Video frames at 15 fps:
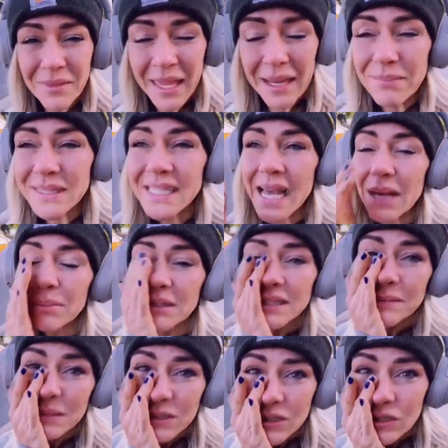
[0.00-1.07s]
like
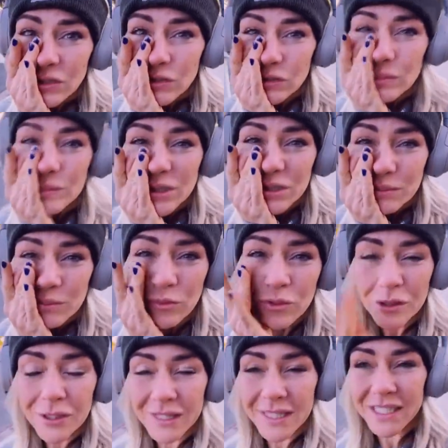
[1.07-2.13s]
metabolism is so much
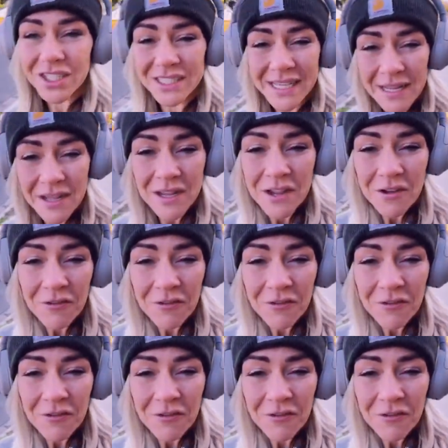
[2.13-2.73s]
more than just